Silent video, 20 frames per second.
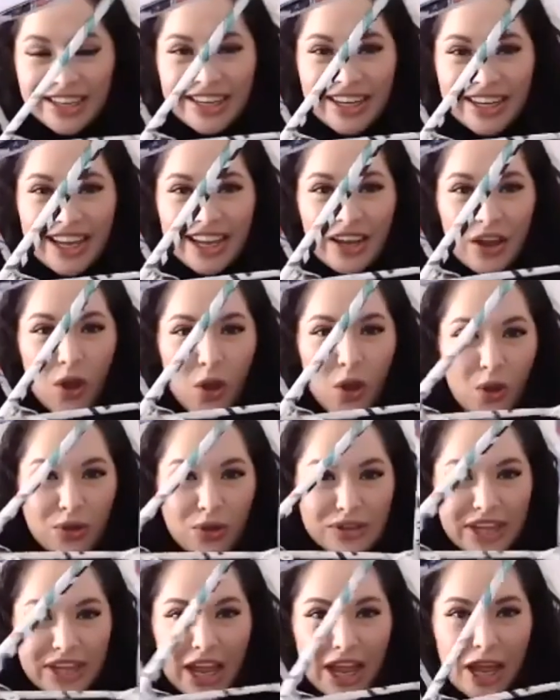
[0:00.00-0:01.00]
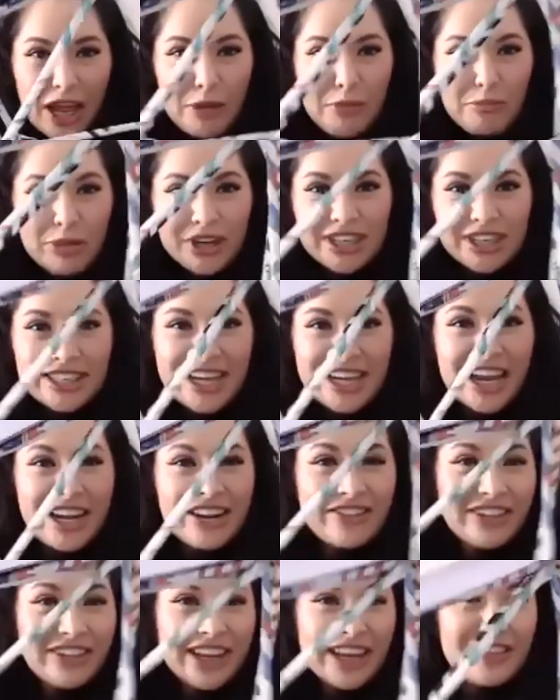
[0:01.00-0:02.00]
it holds up, but it's kind of
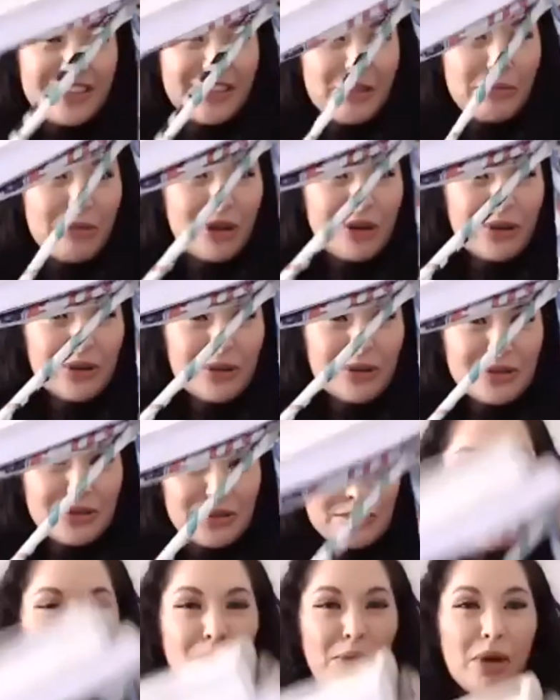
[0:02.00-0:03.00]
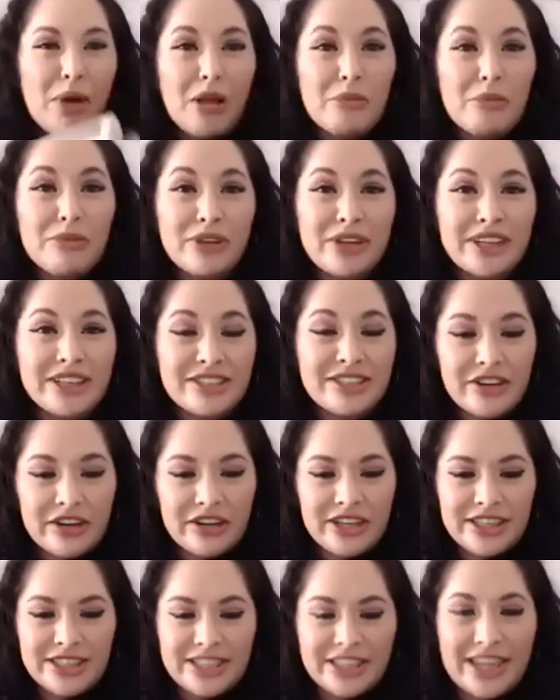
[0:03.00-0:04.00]
like in the middle, super wobbly and
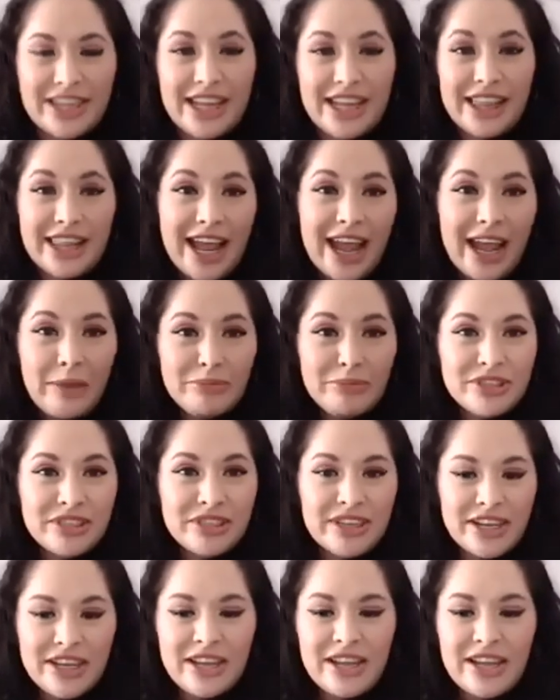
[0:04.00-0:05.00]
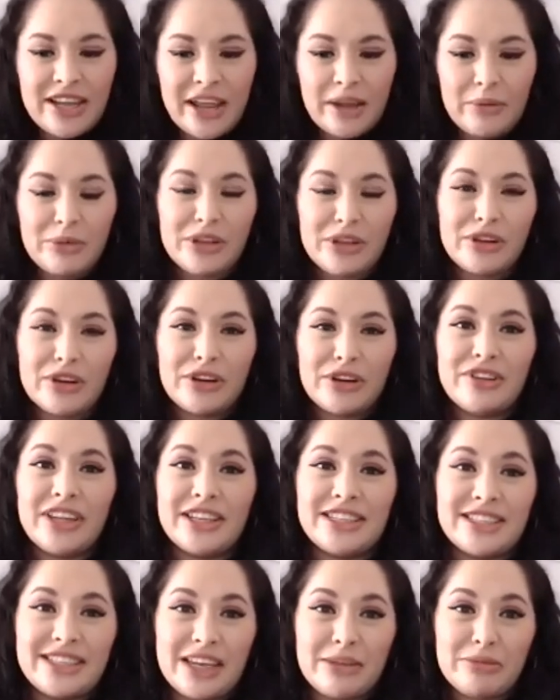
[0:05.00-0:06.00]
starting to collapse. And we learned that
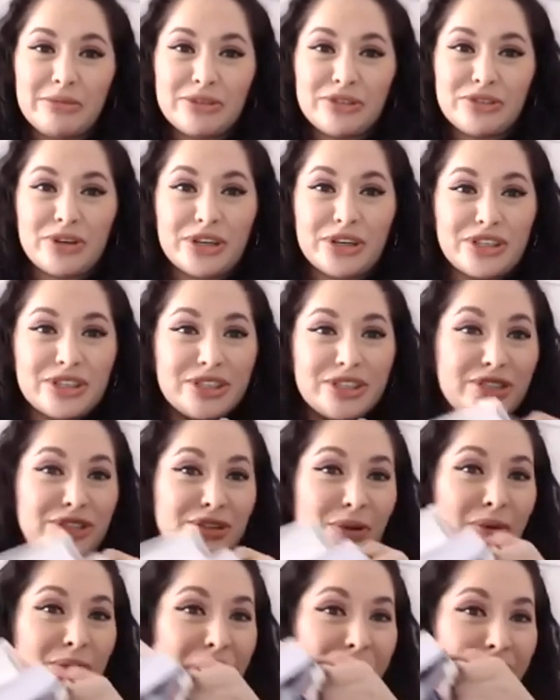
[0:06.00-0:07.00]
stable structures don't